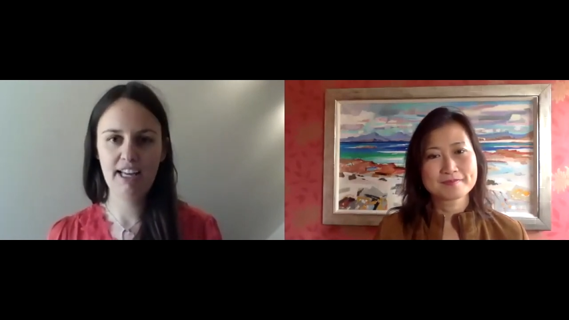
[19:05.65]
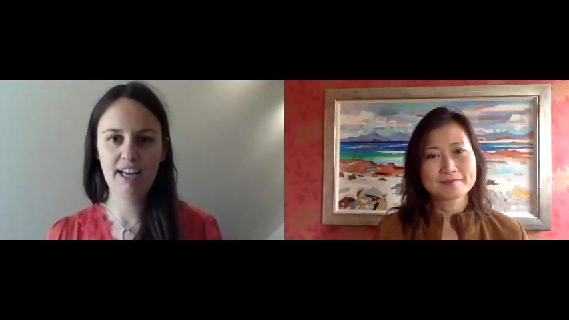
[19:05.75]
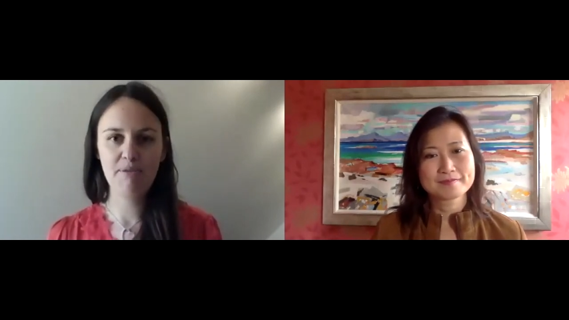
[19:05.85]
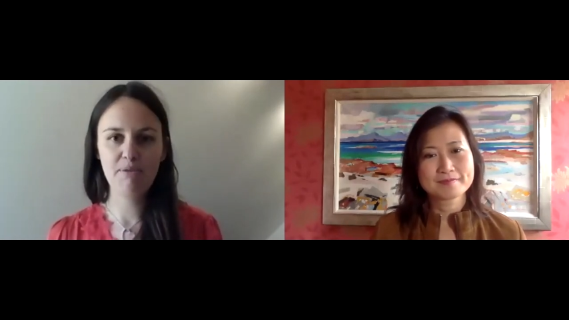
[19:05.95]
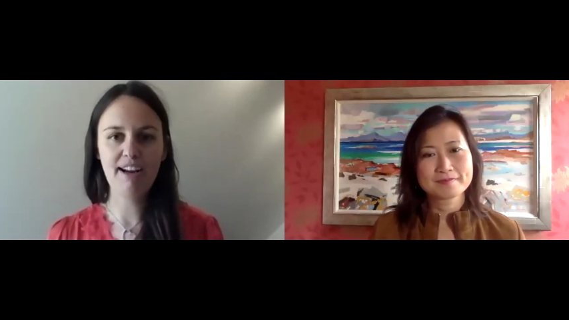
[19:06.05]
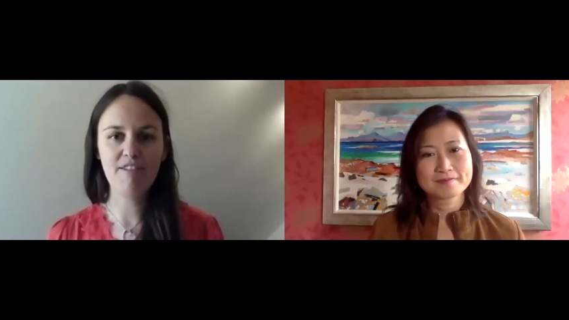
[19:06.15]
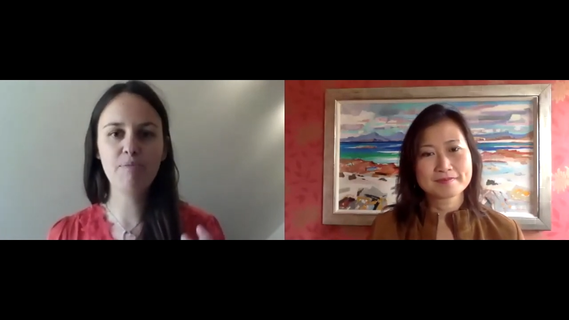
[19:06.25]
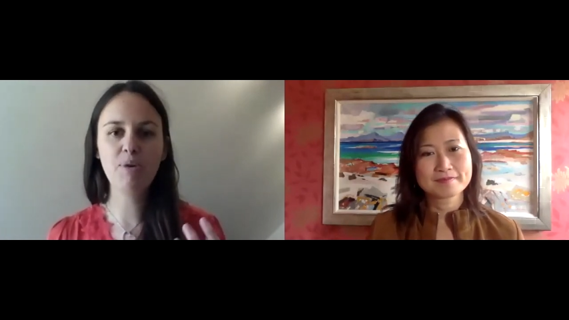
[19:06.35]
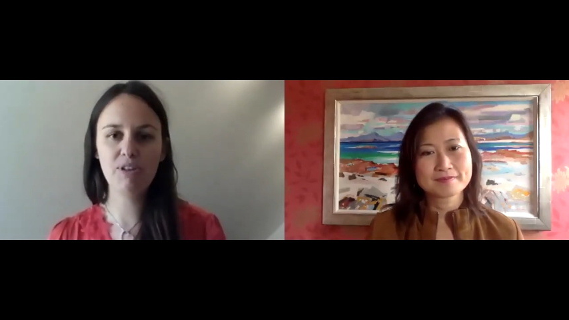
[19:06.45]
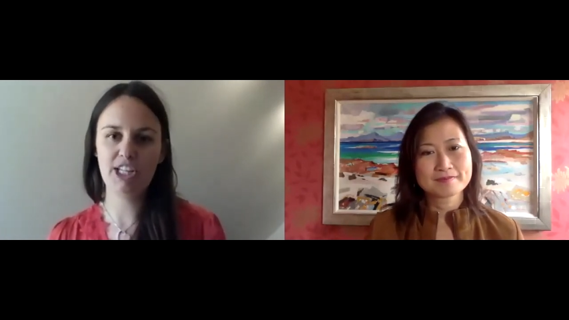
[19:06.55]
Speaker 1: we have
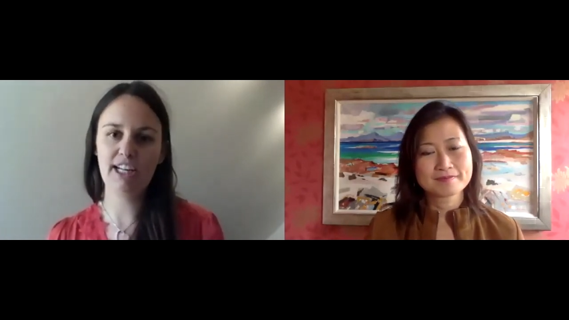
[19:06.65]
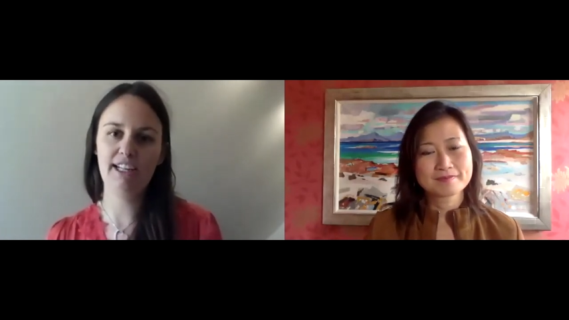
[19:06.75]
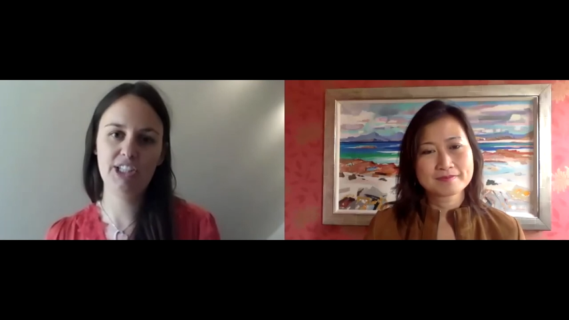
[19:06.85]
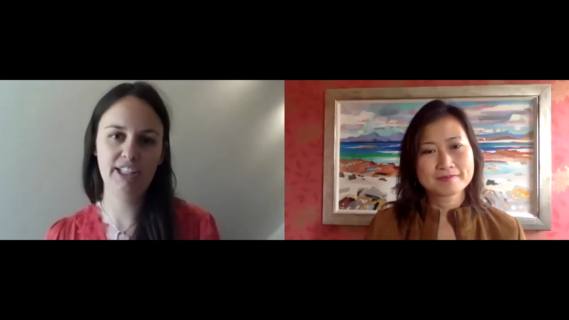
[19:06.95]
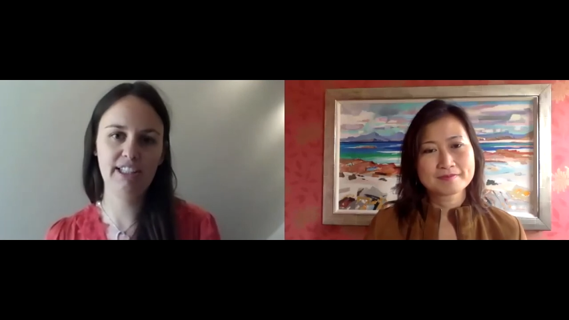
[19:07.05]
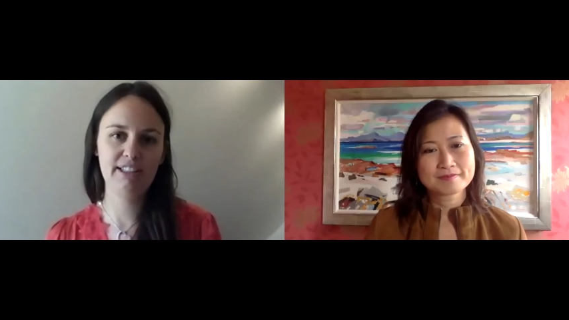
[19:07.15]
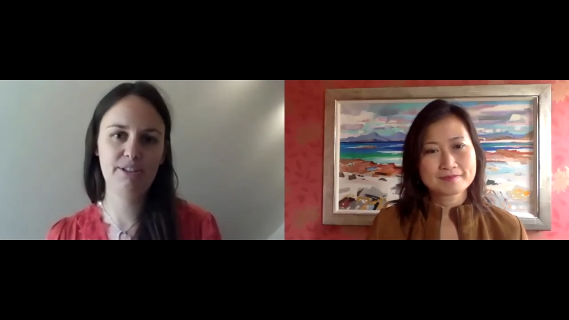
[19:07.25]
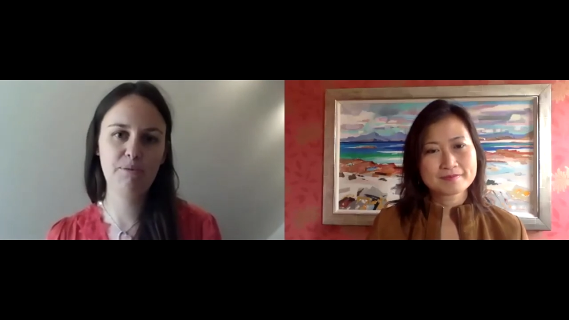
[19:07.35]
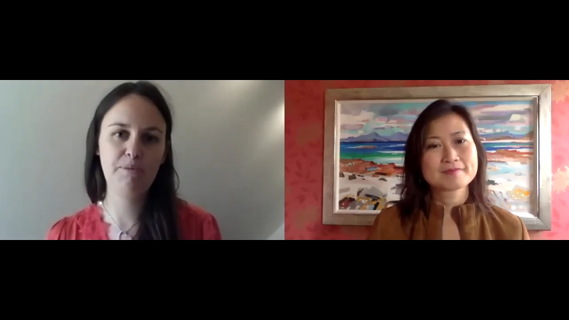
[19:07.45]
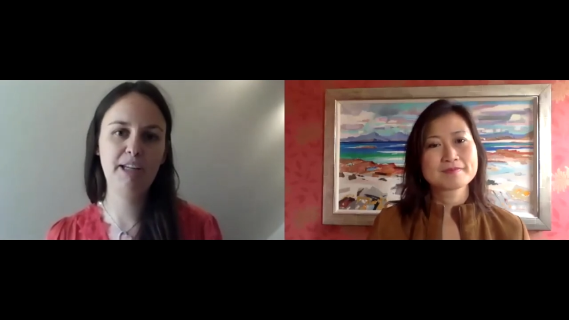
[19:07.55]
more challenging
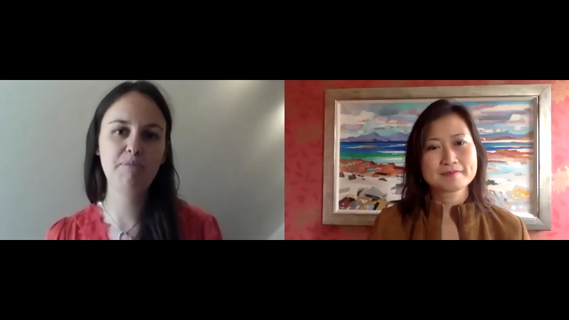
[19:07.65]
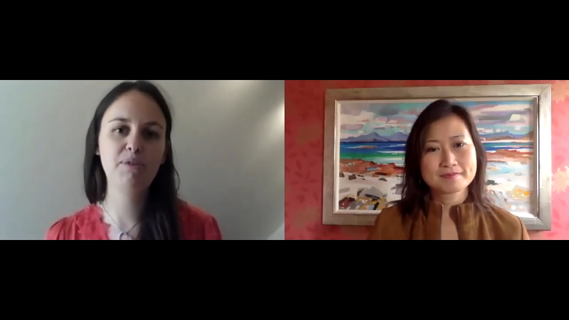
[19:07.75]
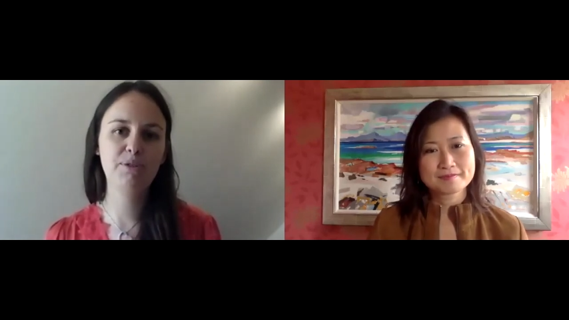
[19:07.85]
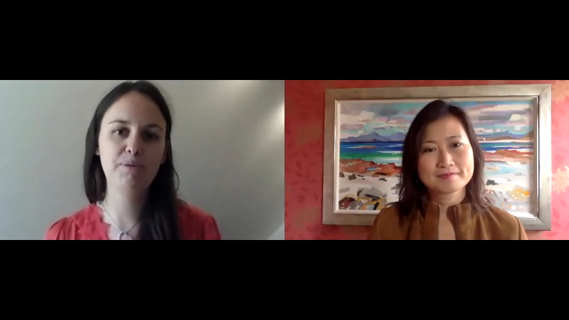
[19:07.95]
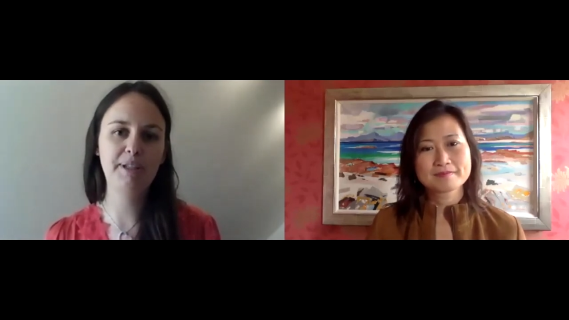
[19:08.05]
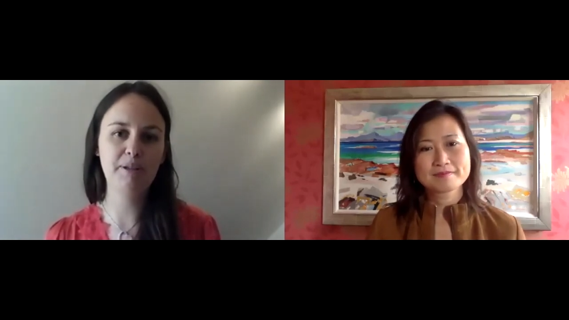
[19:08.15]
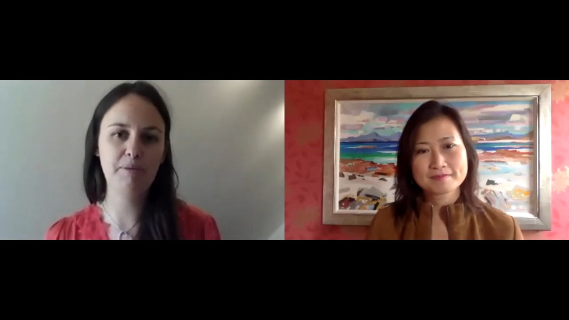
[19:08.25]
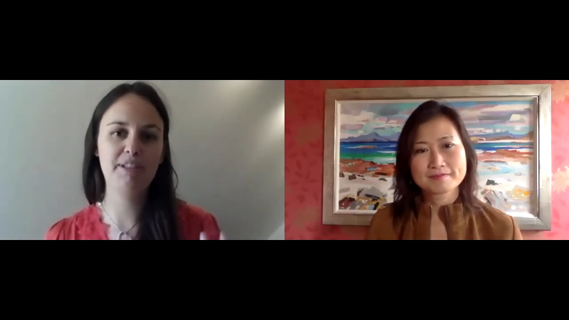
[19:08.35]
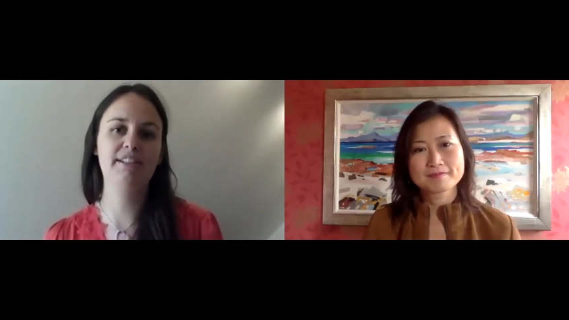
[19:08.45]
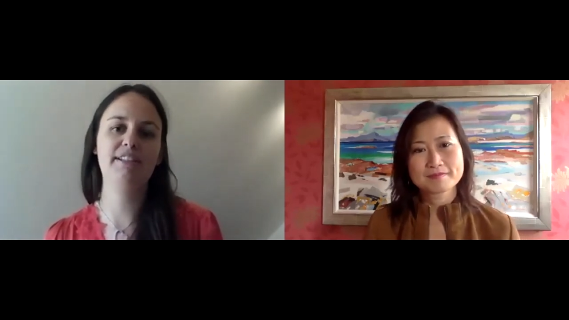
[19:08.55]
to be able to be a
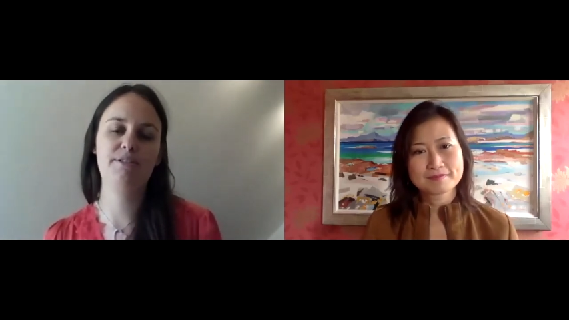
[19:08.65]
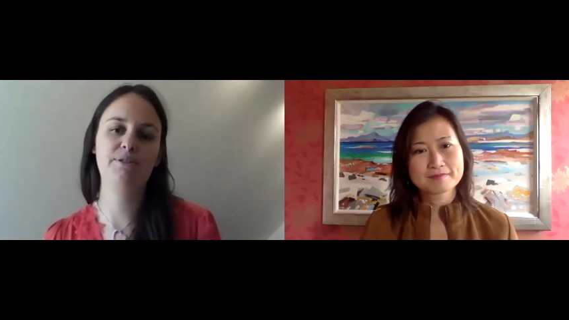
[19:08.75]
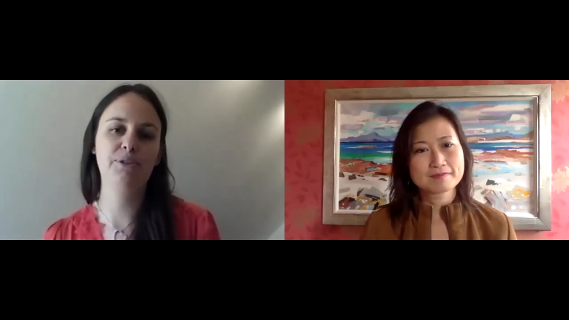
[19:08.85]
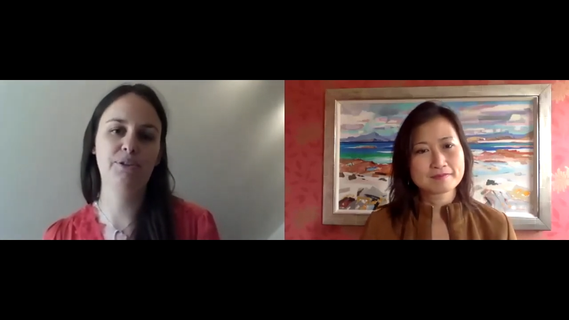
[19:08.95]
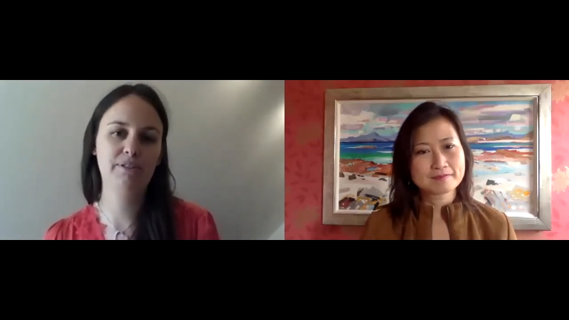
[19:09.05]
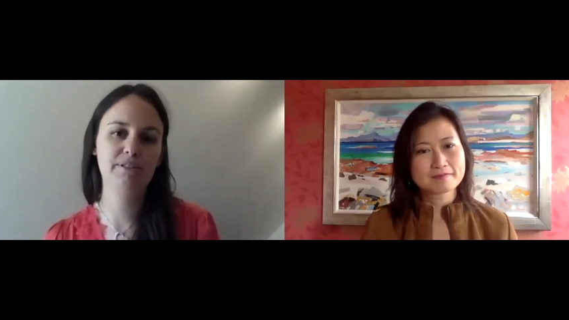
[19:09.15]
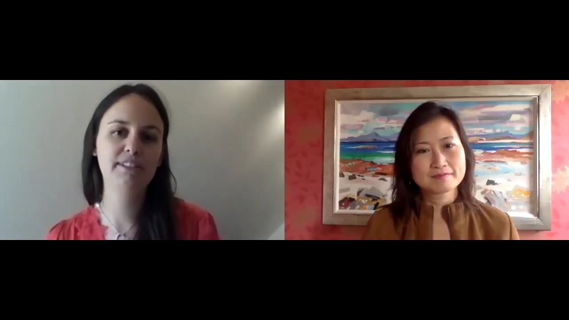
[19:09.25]
business owner.